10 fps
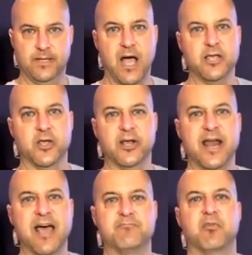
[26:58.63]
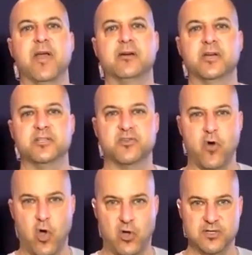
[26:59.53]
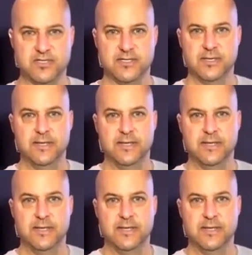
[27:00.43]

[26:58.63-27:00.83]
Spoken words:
You're going to have parental controls.